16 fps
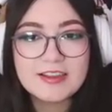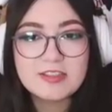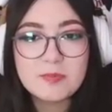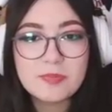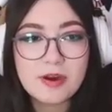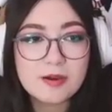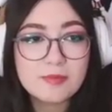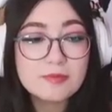and the
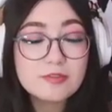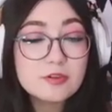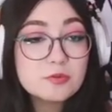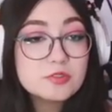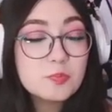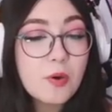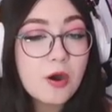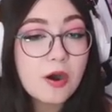pop... There
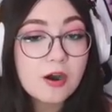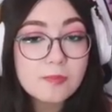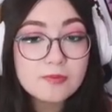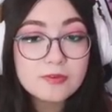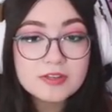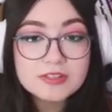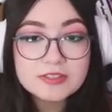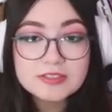was paw
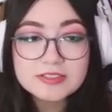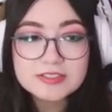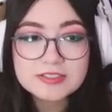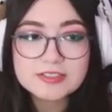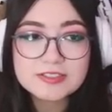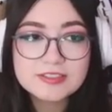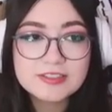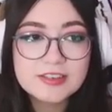
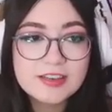prints?